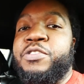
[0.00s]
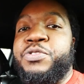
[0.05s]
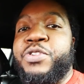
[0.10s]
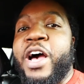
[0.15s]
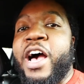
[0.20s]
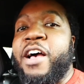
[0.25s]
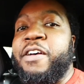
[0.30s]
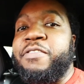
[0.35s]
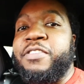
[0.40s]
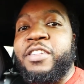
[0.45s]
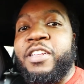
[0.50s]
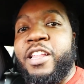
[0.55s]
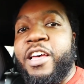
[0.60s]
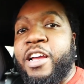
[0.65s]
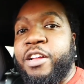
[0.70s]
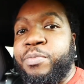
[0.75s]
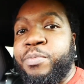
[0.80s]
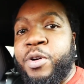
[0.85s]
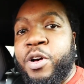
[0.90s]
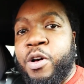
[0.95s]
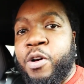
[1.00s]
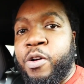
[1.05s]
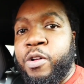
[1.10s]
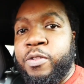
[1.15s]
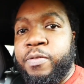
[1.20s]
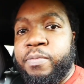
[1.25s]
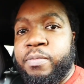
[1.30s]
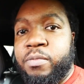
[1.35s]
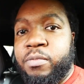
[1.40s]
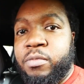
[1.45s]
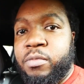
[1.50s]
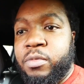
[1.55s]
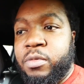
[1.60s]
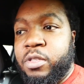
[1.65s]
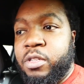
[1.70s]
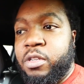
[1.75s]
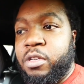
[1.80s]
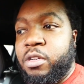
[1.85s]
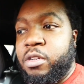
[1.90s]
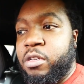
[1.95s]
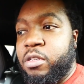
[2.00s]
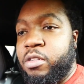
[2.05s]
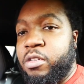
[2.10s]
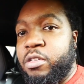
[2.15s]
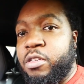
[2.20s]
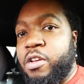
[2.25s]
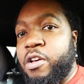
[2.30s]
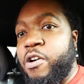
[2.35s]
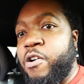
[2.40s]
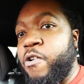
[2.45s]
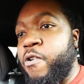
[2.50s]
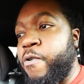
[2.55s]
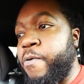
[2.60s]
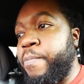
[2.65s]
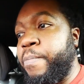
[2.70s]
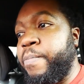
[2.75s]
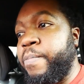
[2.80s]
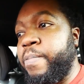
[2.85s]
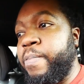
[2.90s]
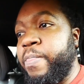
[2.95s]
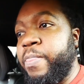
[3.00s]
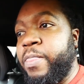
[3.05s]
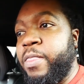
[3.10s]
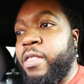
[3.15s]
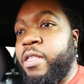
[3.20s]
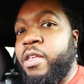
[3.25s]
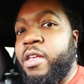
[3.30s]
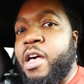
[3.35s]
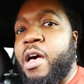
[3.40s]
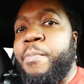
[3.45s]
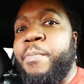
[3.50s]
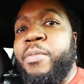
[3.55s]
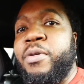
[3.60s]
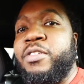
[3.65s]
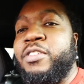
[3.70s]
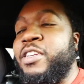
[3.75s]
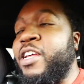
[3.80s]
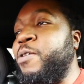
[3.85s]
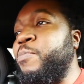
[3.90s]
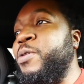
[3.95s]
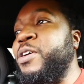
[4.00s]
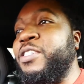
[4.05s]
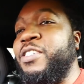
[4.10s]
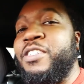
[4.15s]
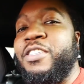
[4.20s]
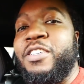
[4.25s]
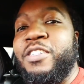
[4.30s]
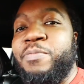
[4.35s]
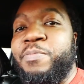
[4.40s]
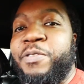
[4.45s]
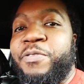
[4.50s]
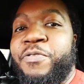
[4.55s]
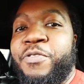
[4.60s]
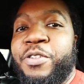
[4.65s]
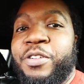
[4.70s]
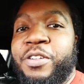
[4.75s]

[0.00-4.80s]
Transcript: drive select mode. So and I mentioned this before